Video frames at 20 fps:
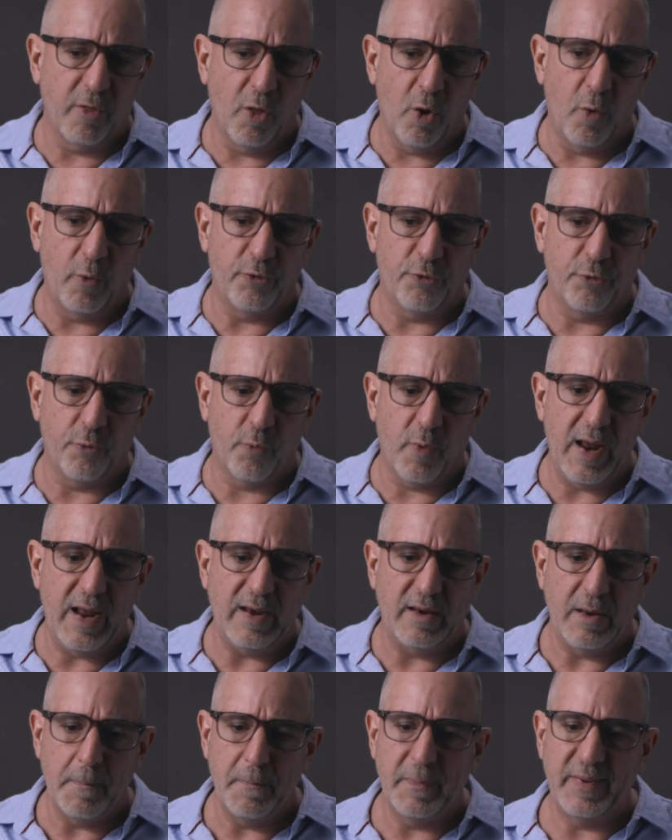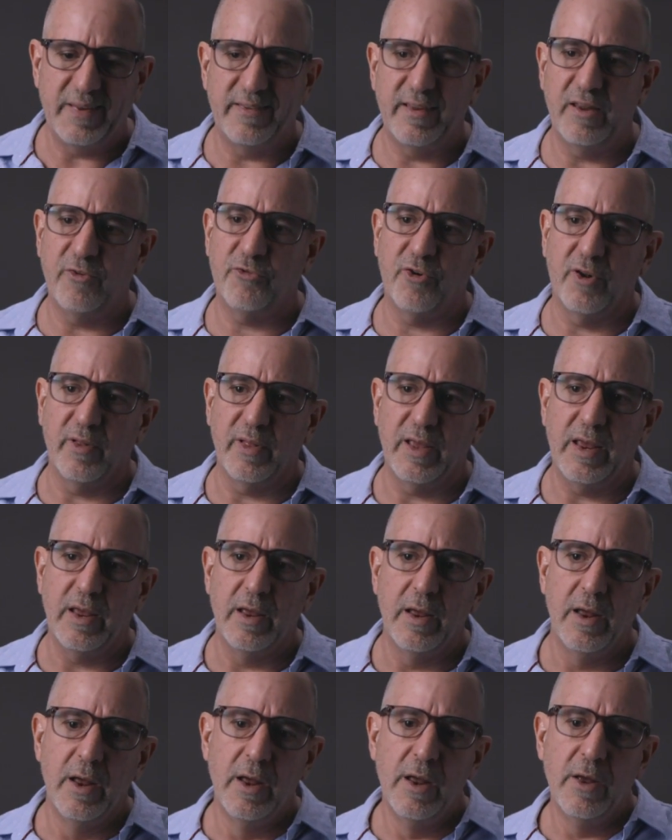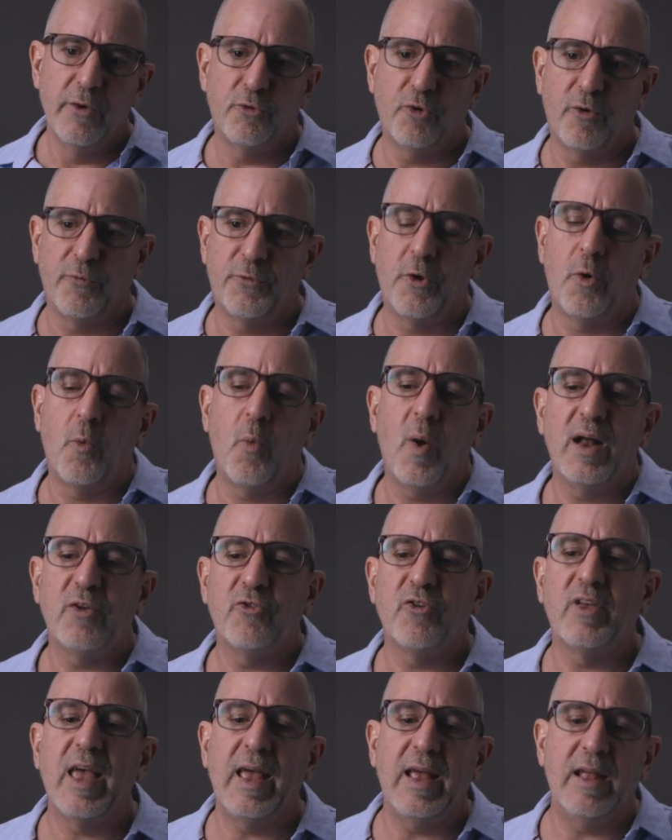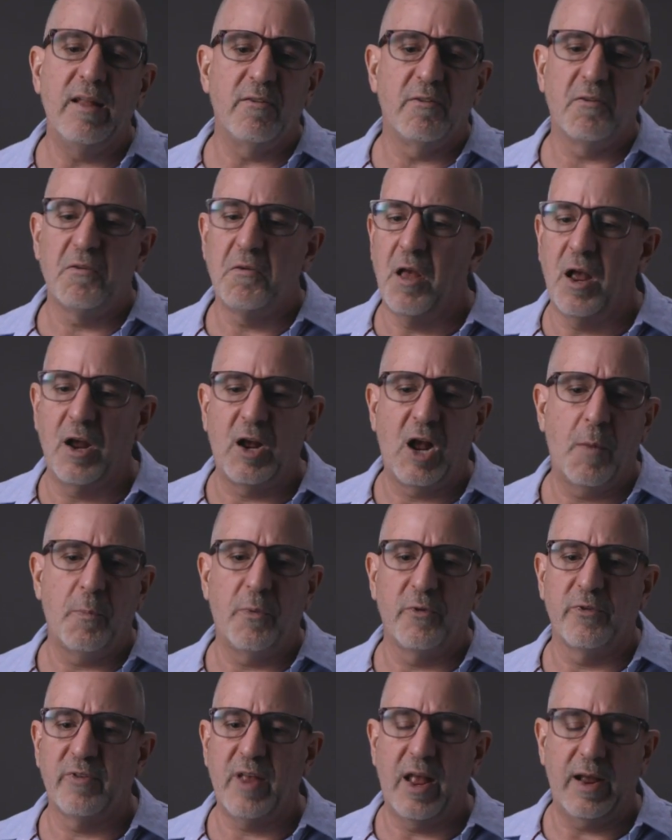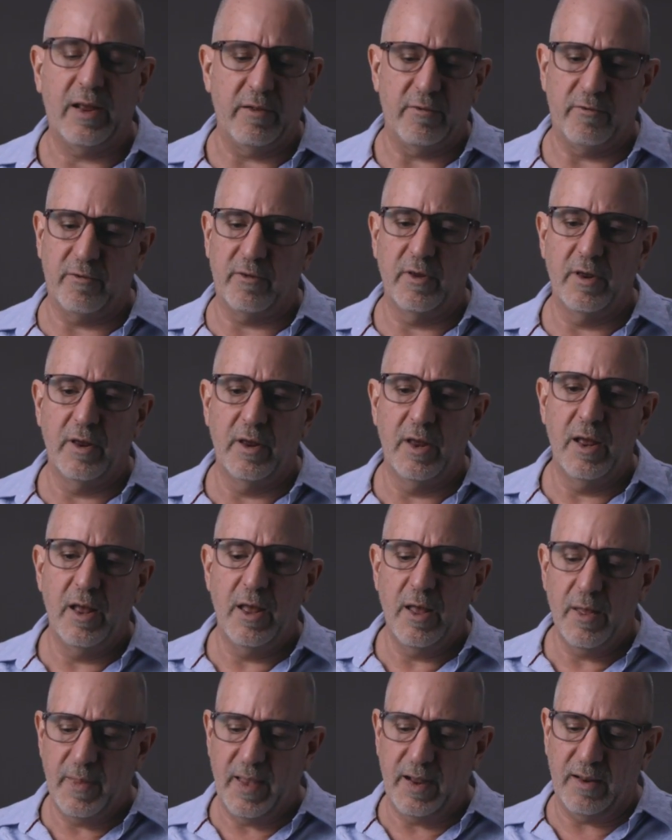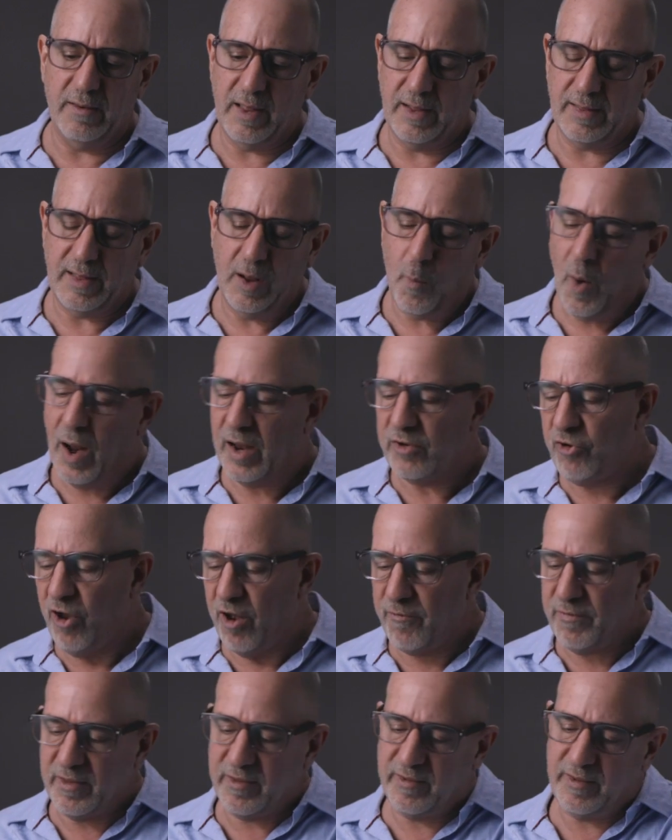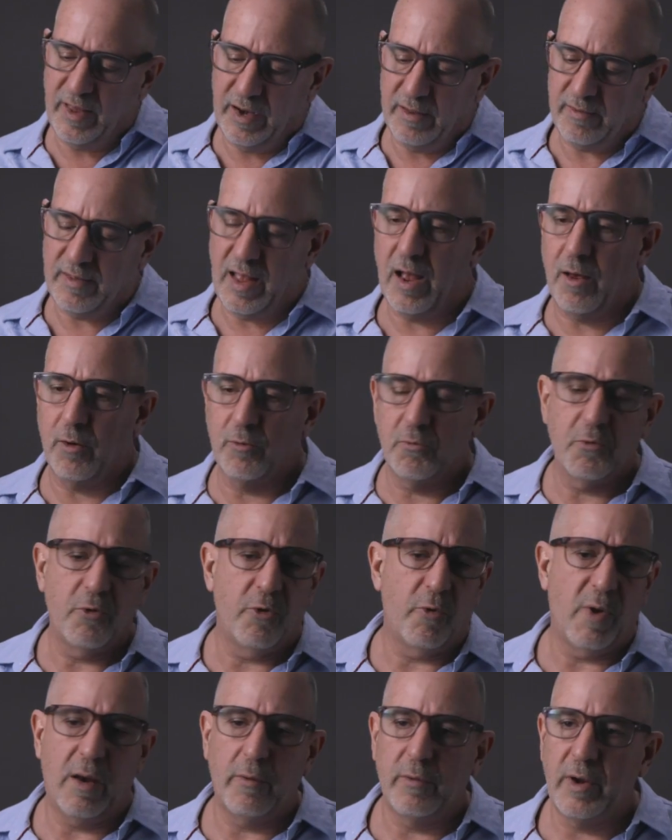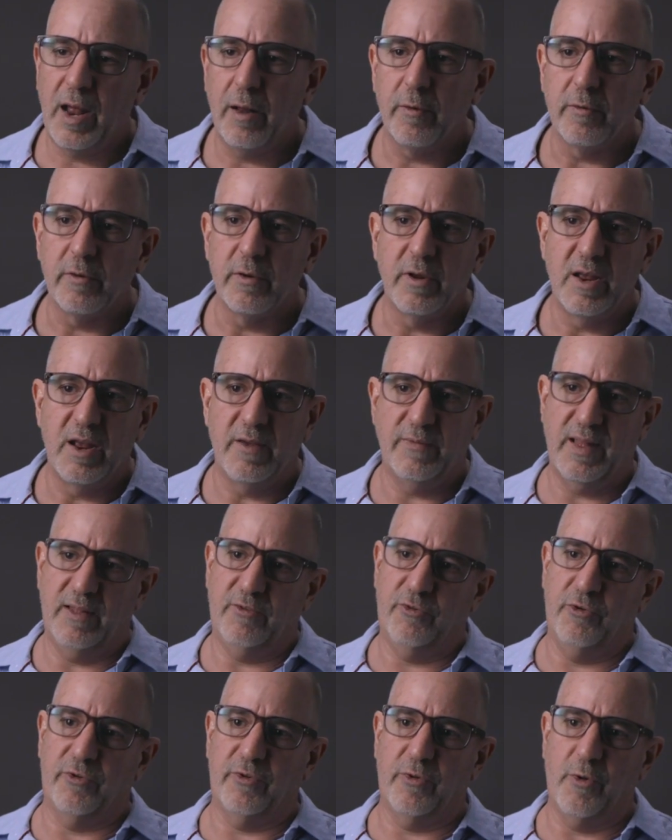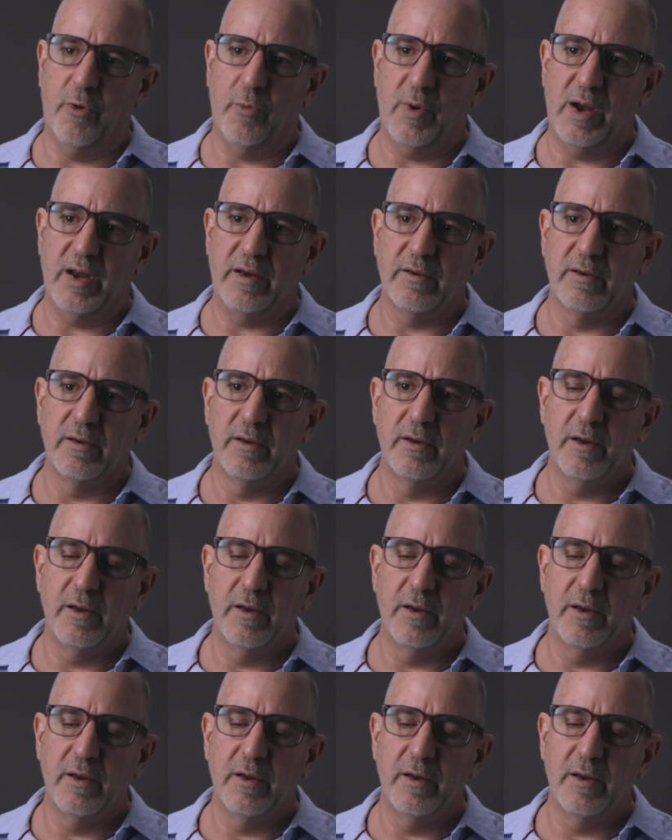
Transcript: slowest rate positionally. So if their watch gains a couple seconds, they can take that watch off and set it down, crown down, if that's your slow rate